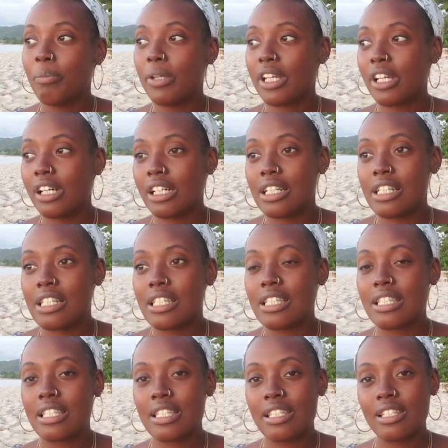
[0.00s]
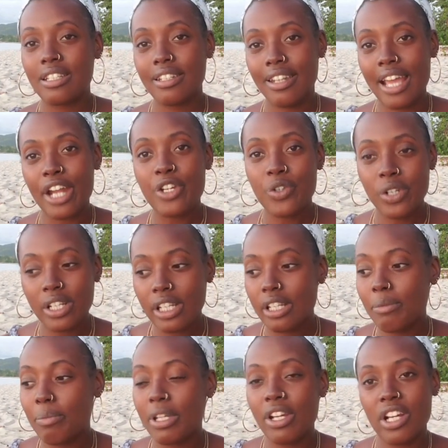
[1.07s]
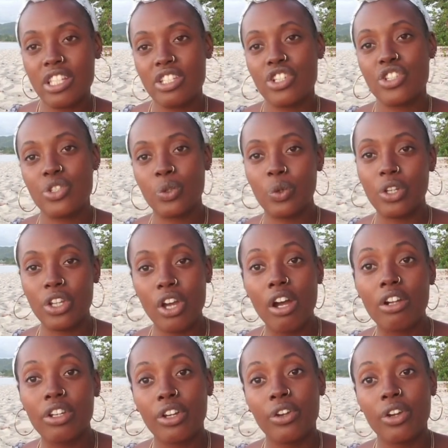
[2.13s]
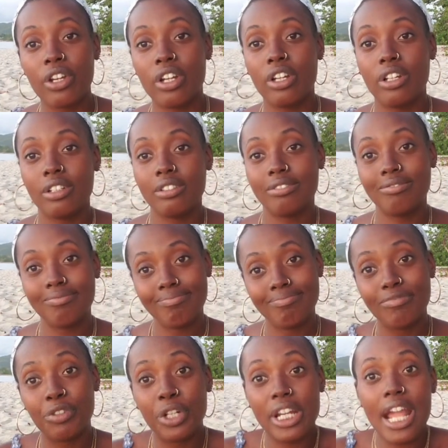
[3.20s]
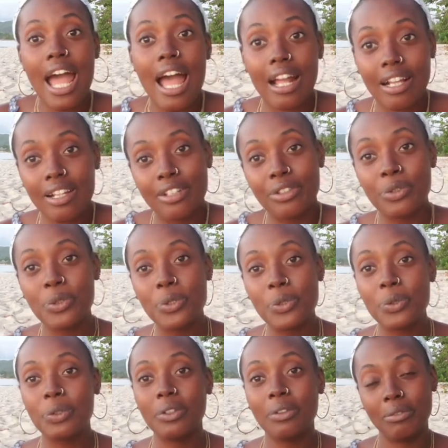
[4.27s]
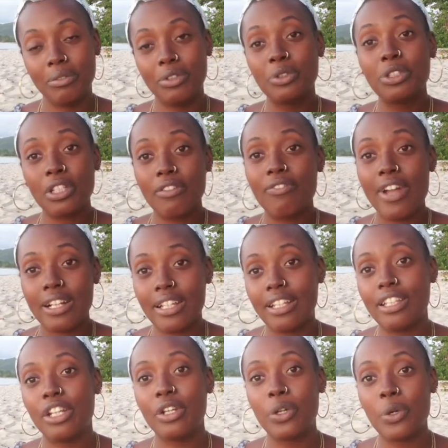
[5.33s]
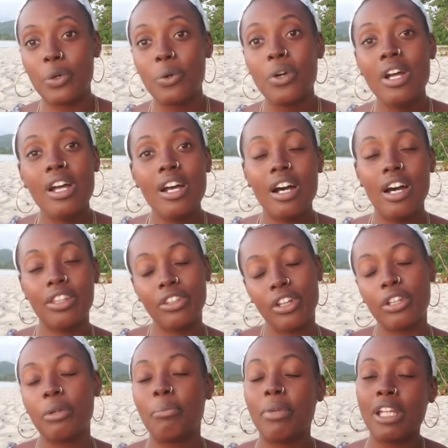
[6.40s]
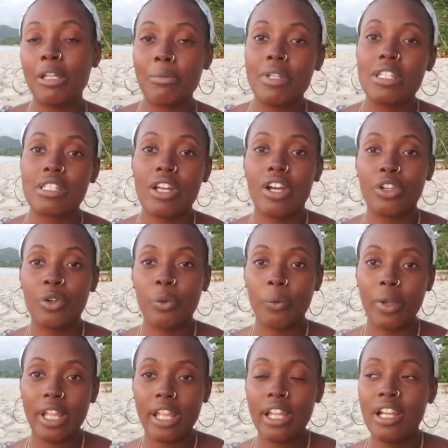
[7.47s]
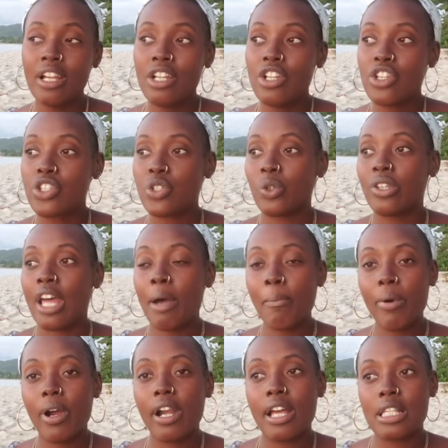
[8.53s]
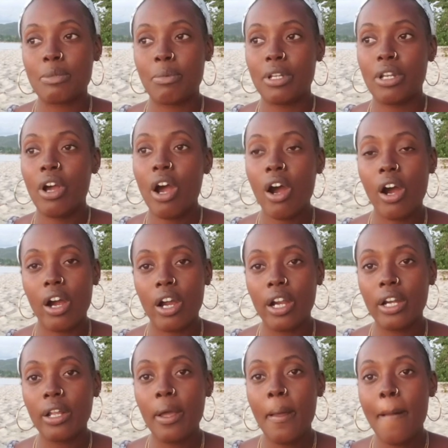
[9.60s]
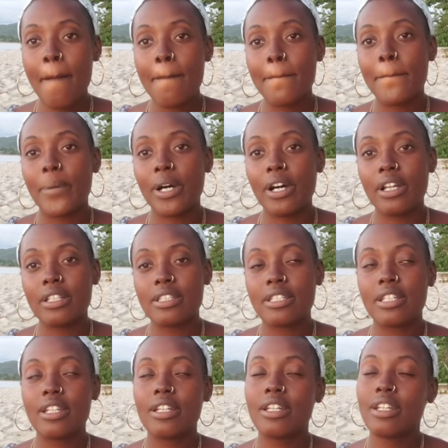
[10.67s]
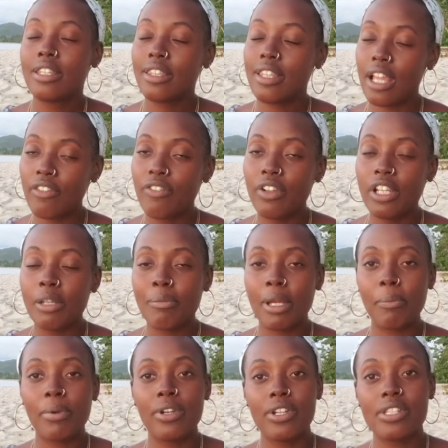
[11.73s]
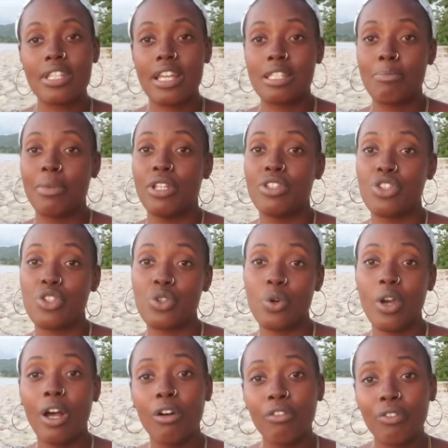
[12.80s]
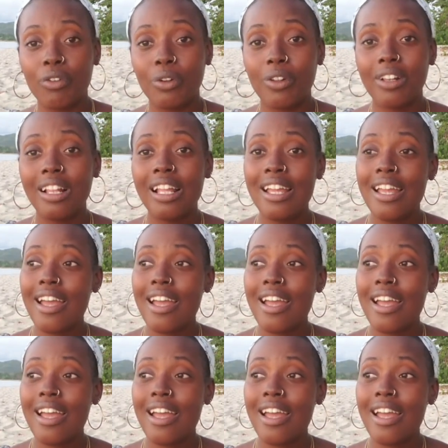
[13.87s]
because naturally, because they're so young, they're gonna react due to the fact that they know another baby is on the way. So that part has been hard, but thankfully my parents have been so helpful,